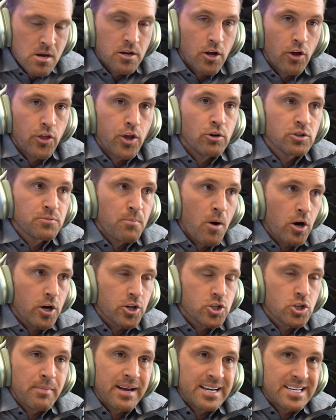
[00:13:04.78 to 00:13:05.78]
Now, those
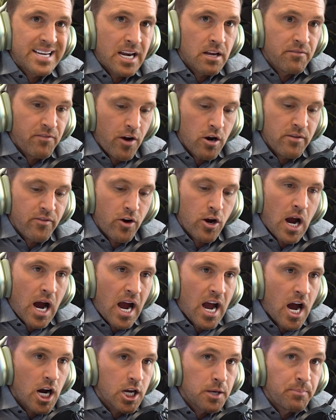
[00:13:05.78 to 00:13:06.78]
markets are maintaining very, very
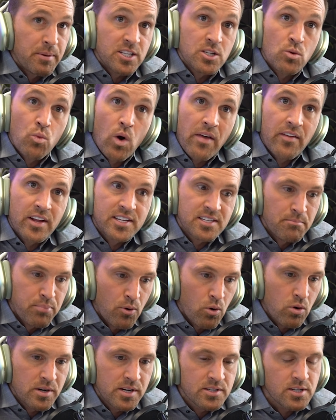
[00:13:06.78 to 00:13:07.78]
high occupancy. Why that's
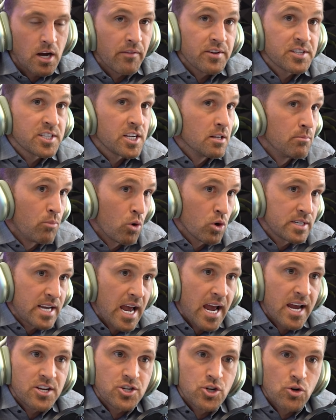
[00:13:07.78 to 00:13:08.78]
important is obviously the more
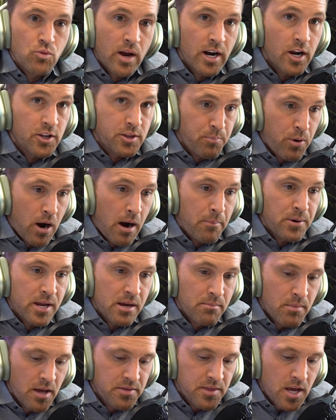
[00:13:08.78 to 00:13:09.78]
days you rent out the property
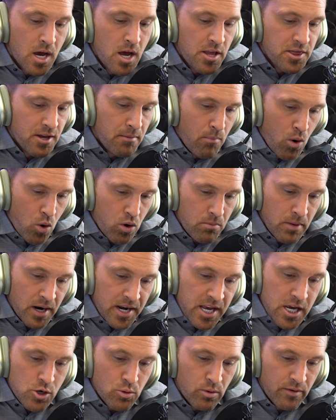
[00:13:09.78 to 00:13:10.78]
a month, the more
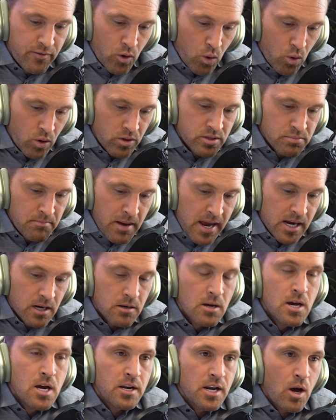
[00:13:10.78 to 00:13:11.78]
money you, of course, make.
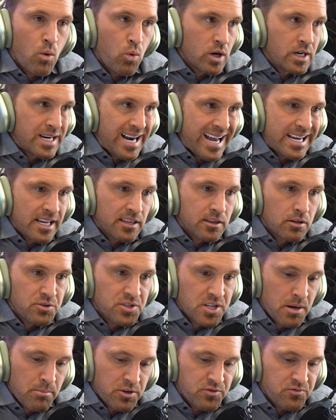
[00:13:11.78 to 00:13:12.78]
Now, where did I get
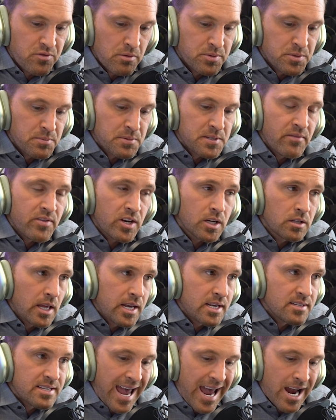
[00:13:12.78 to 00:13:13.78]
those numbers from
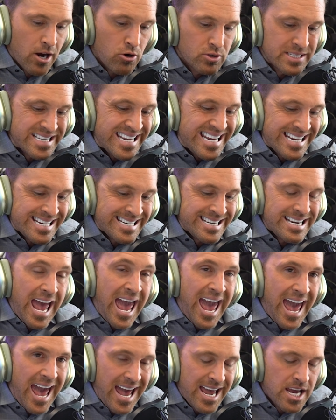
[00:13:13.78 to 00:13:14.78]
specifically is
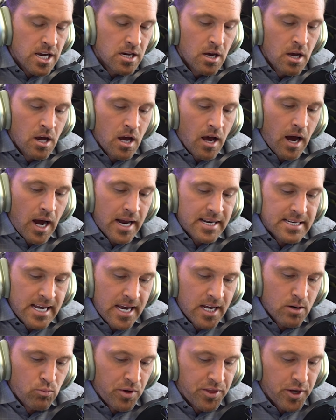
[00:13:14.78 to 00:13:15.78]
AirDNA. I
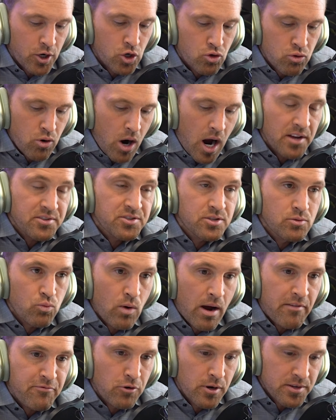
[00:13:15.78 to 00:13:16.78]
did with a
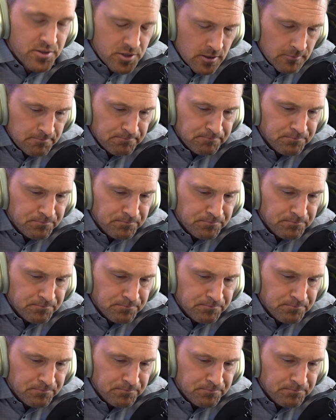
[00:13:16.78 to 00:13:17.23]
cross-reference